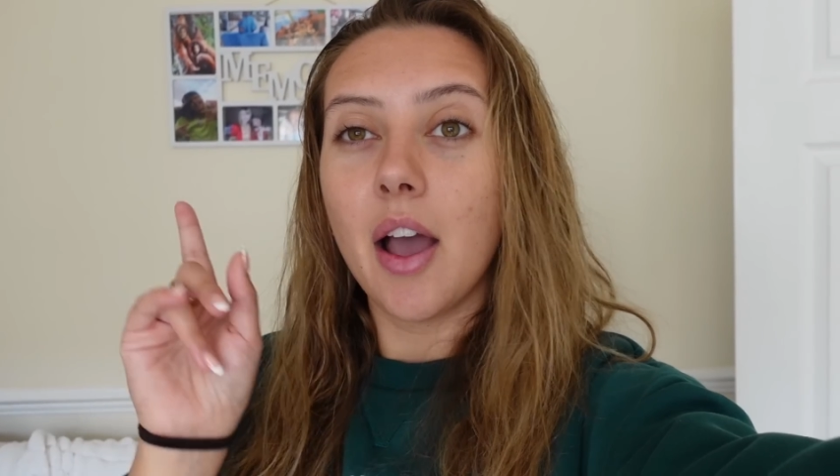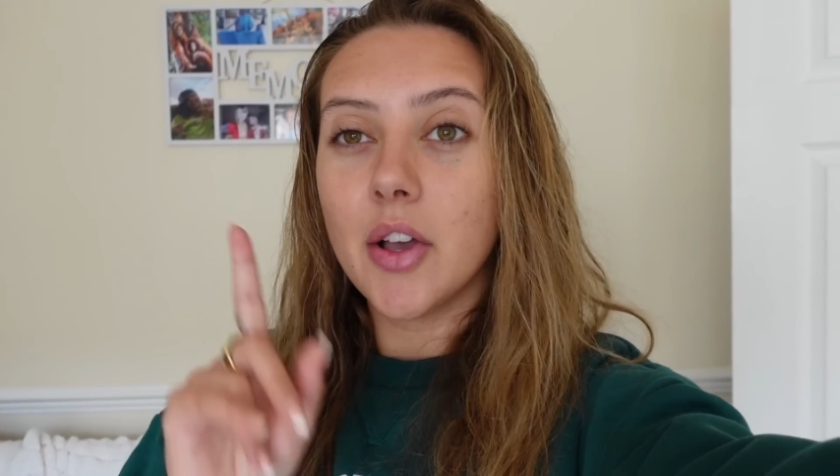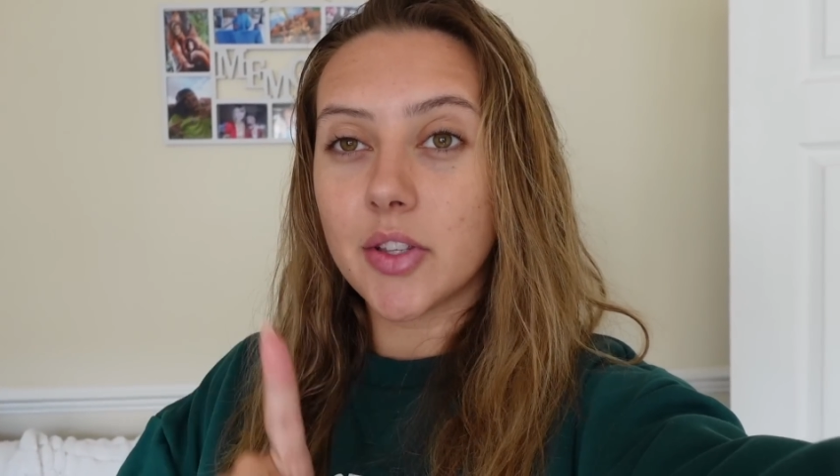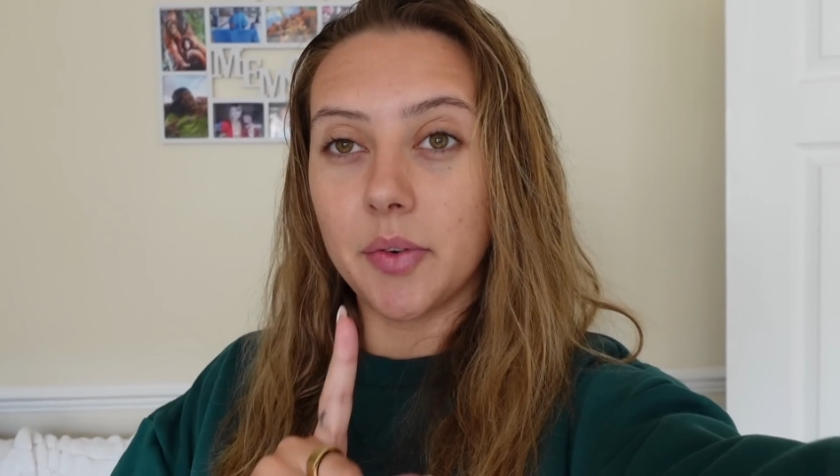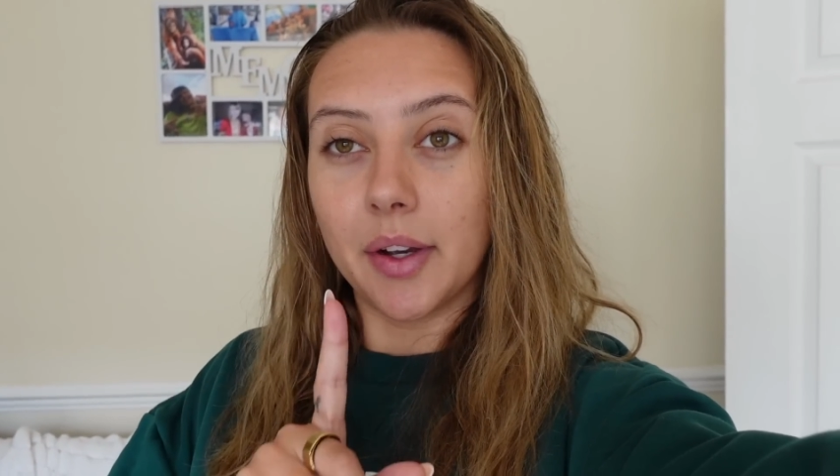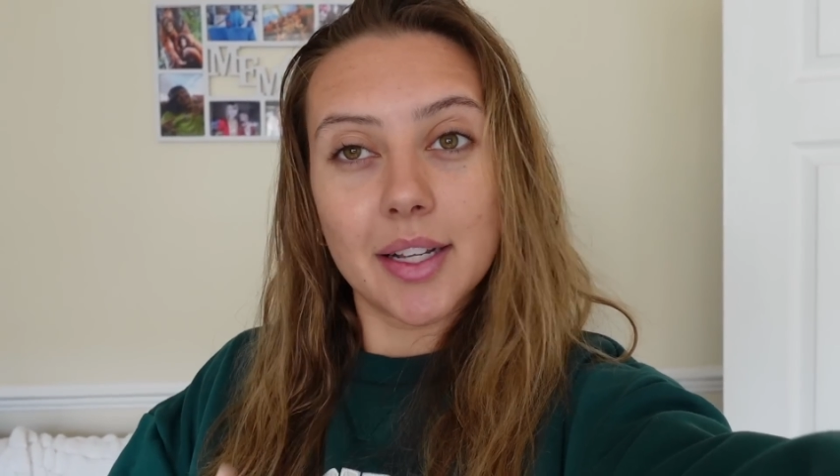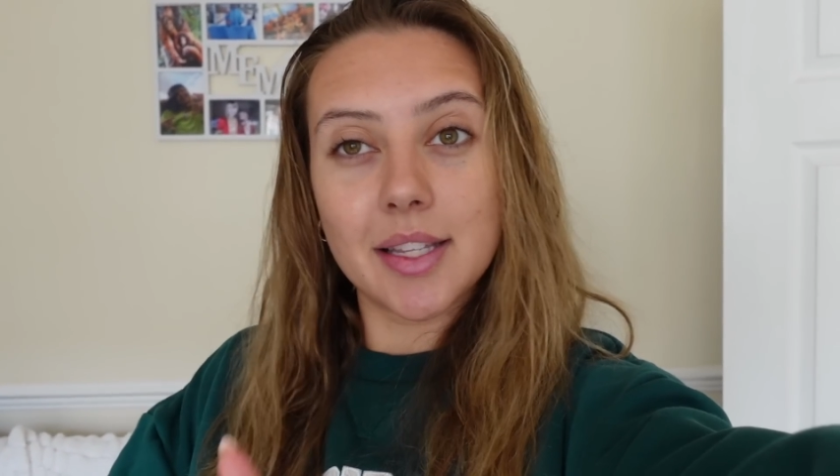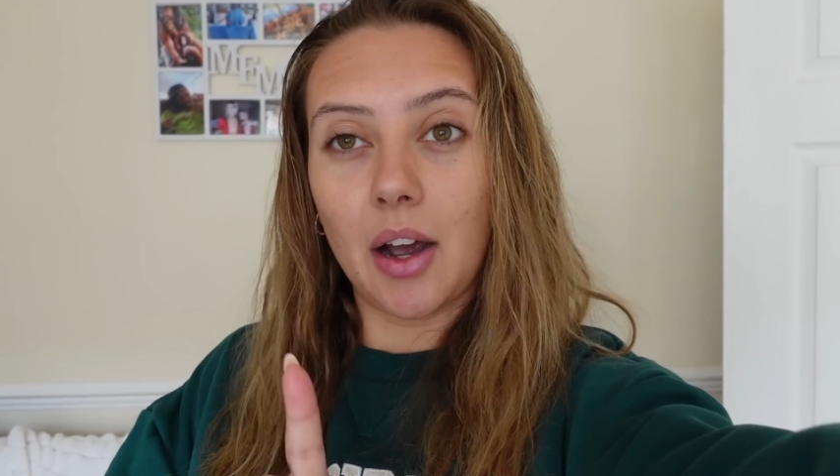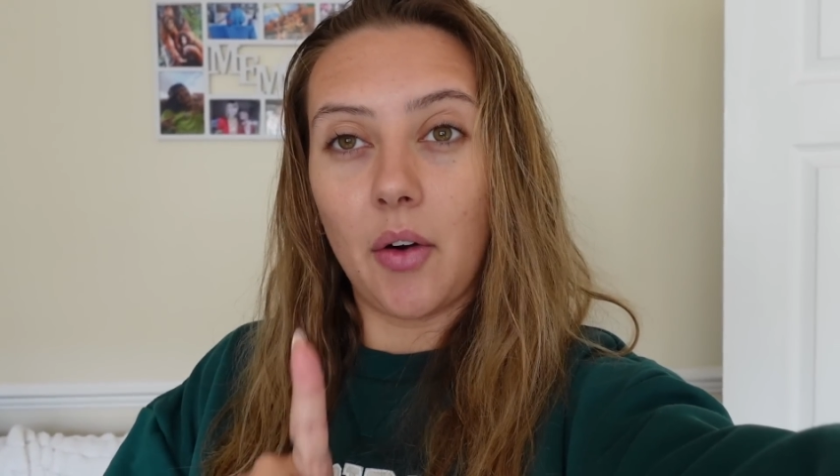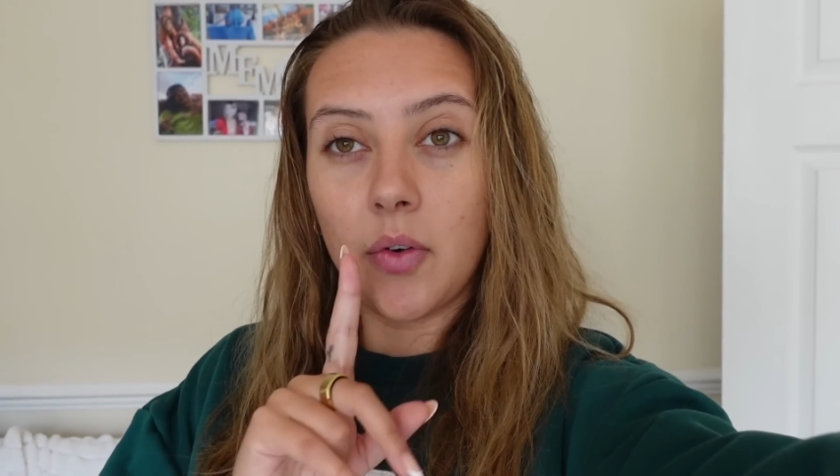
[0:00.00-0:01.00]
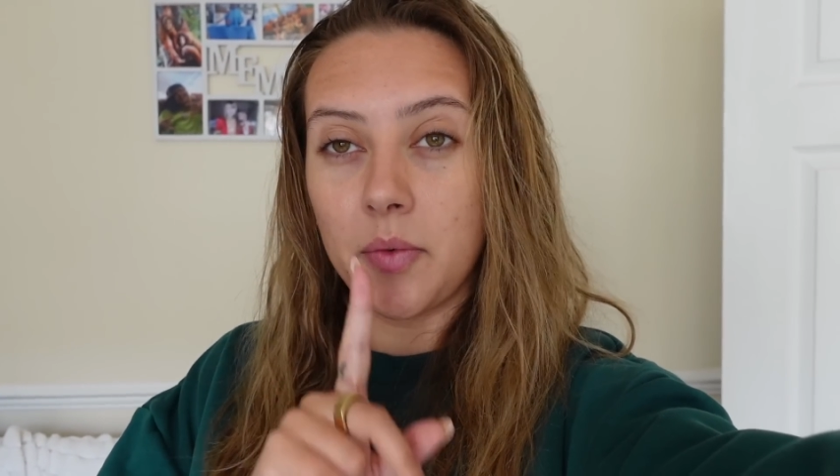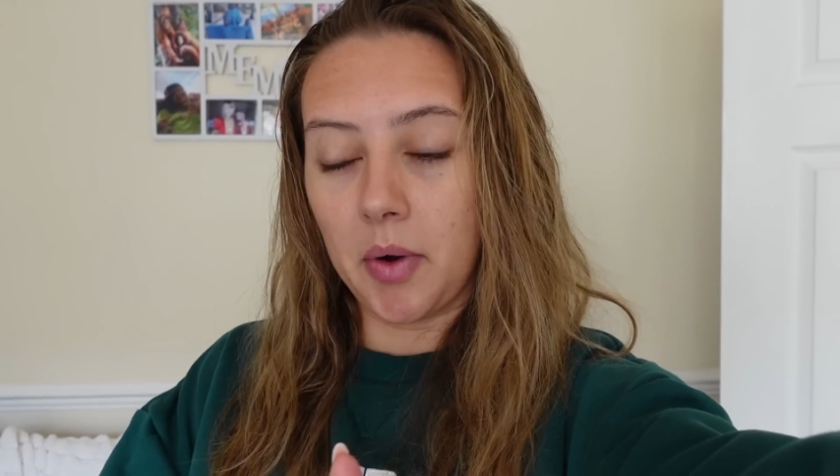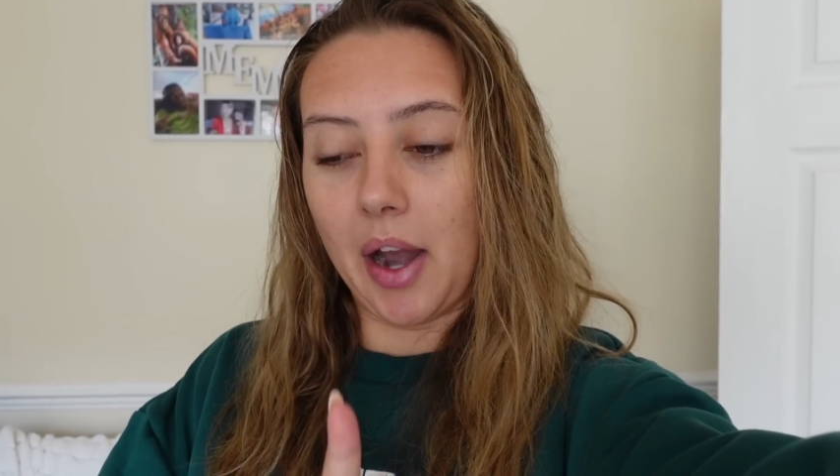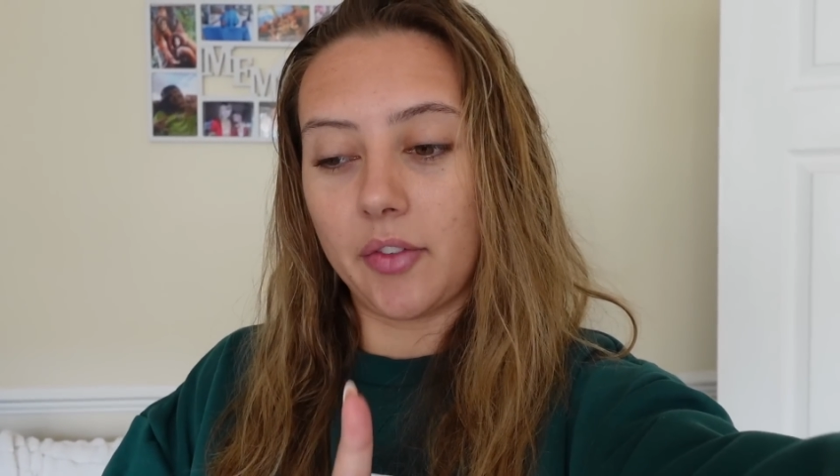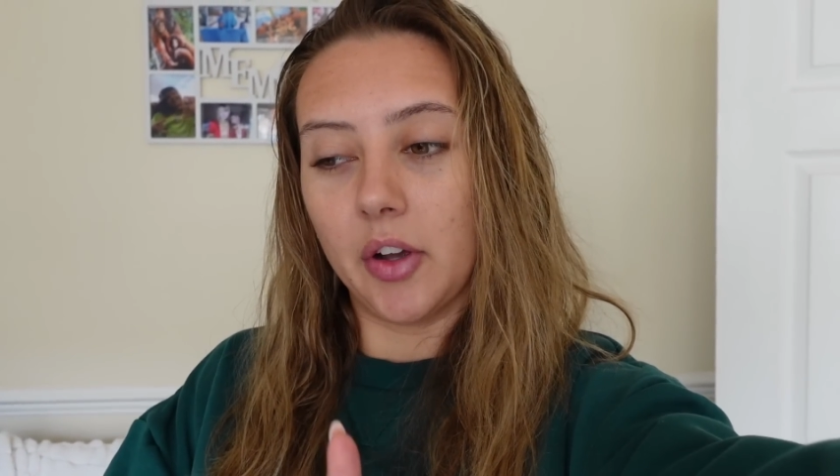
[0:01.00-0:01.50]
So we're going to start off with
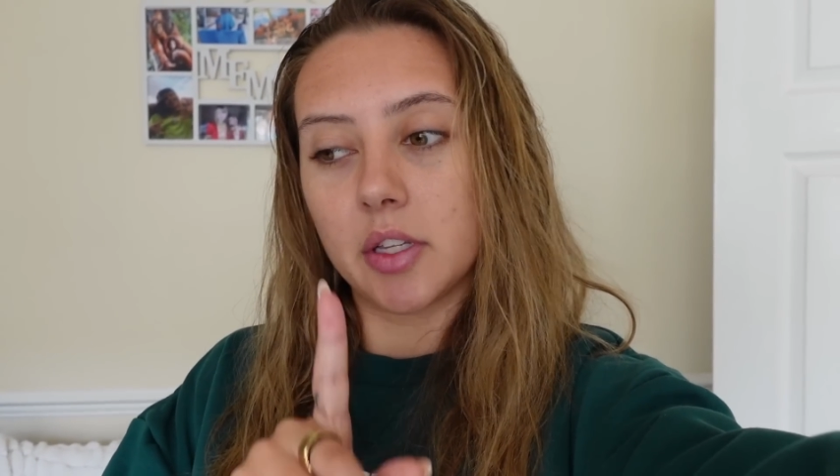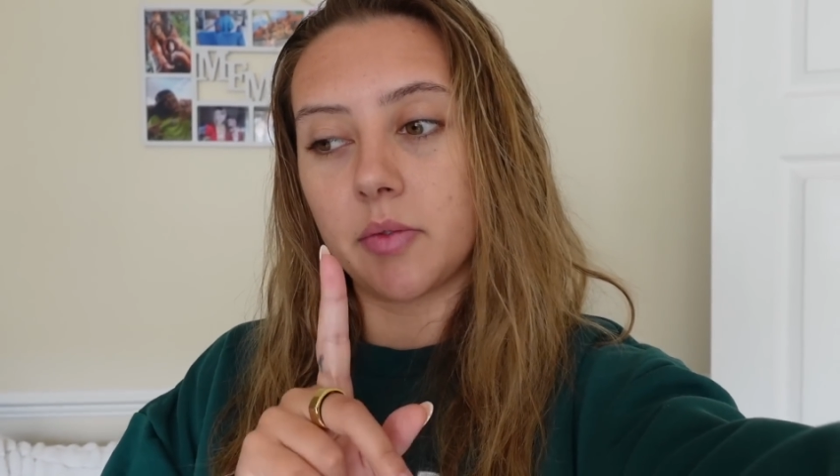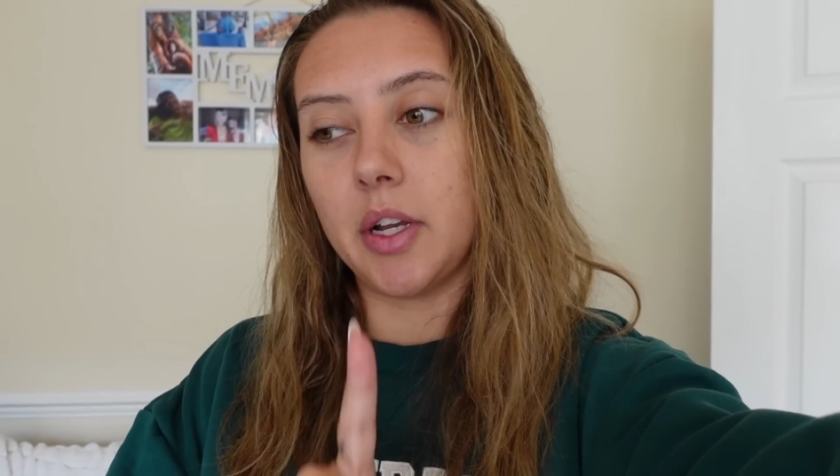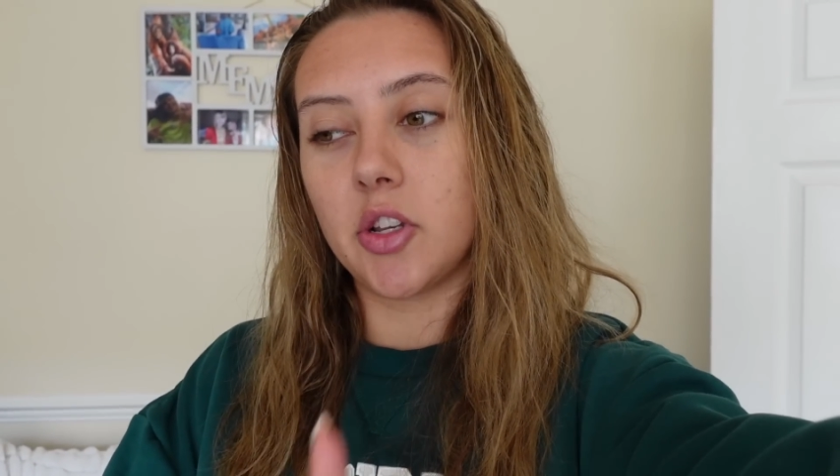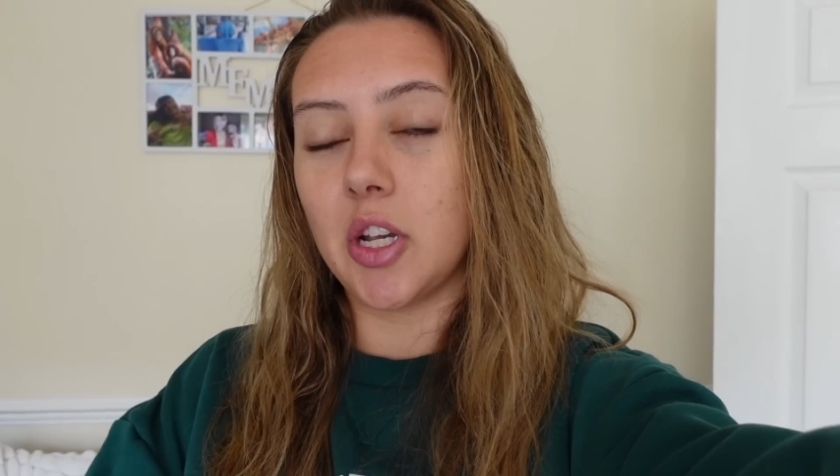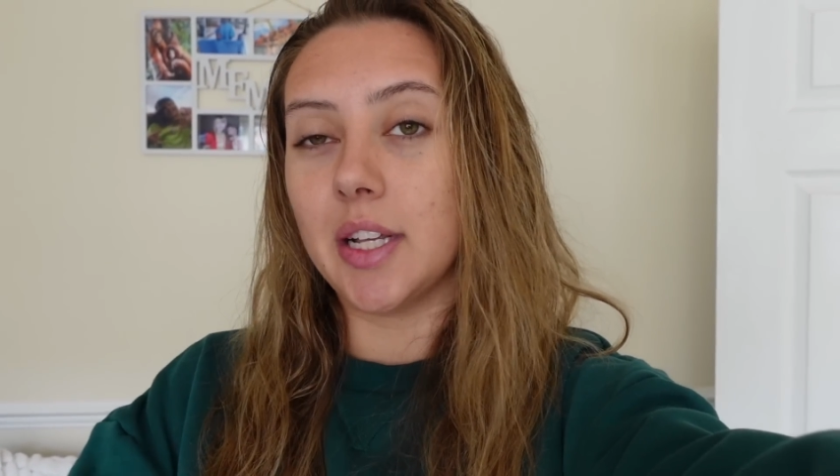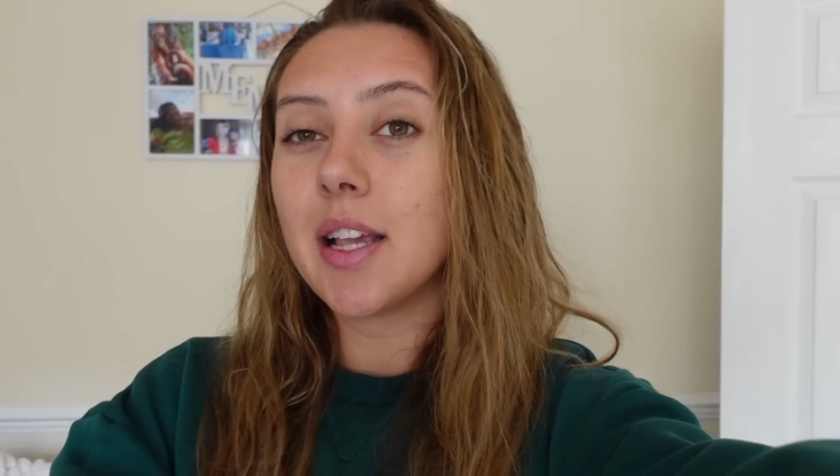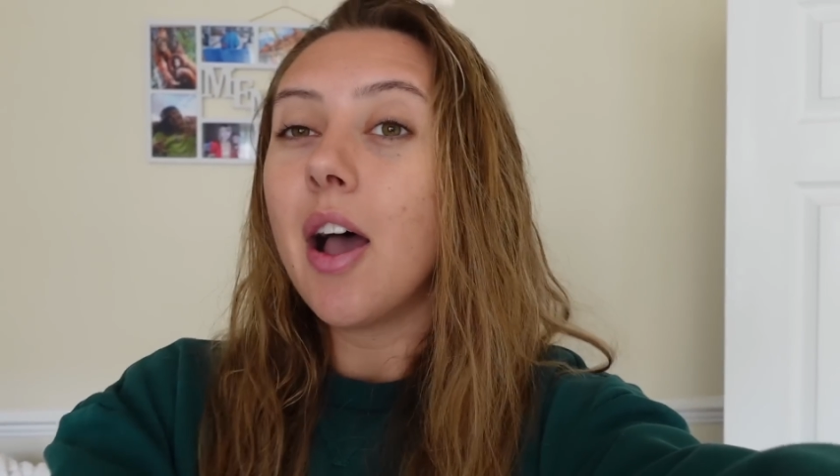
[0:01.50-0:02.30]
breakfast, which is